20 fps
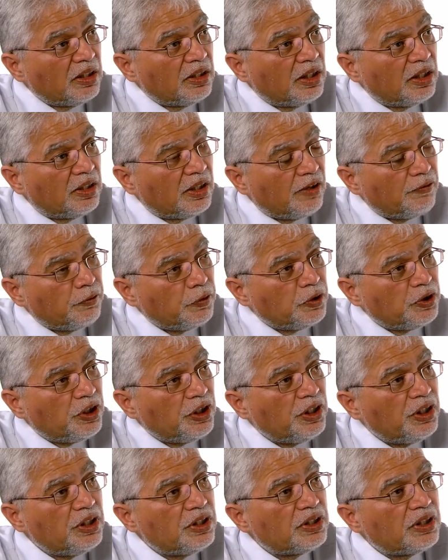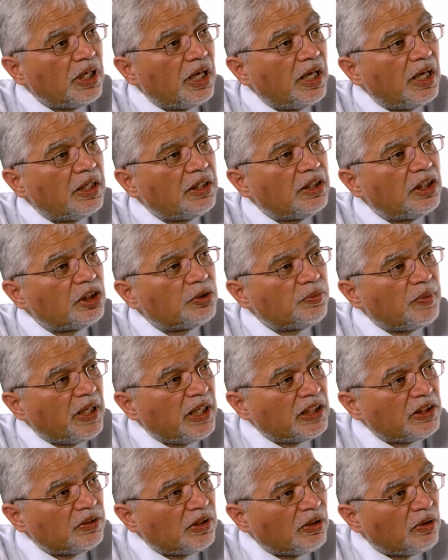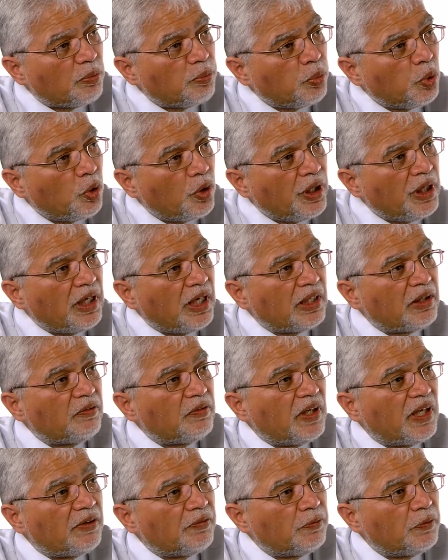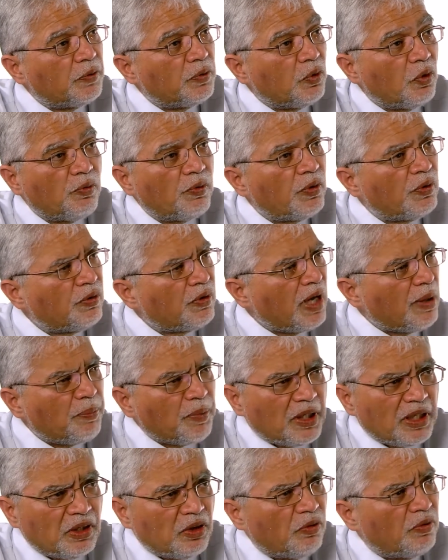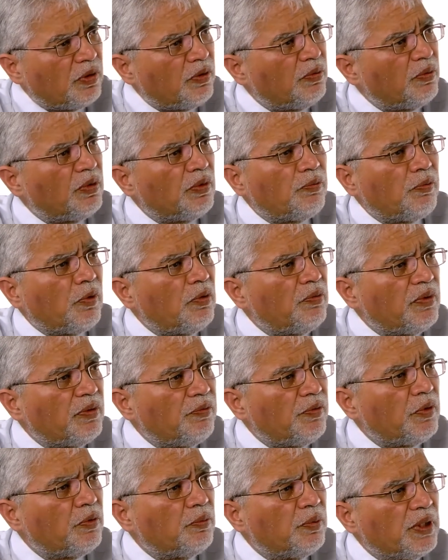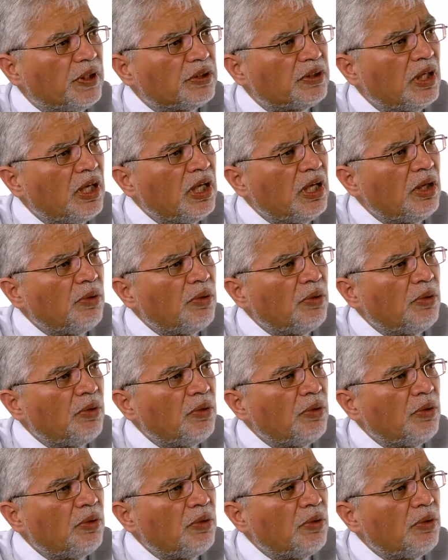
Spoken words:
the refugees and displaced that are pouring out of Darfur rapidly over the following few weeks,